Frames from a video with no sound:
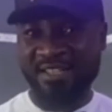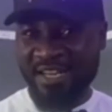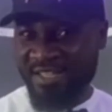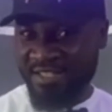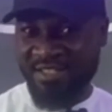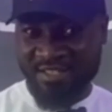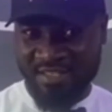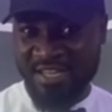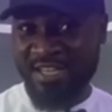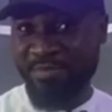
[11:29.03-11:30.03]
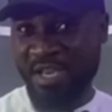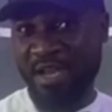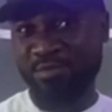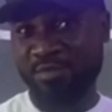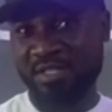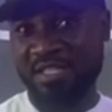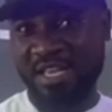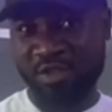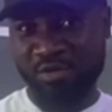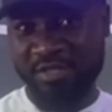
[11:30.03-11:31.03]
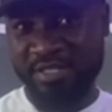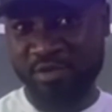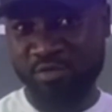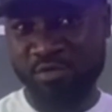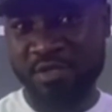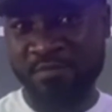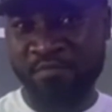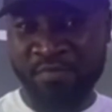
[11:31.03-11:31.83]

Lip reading: That is, then it becomes what? A toxic dose.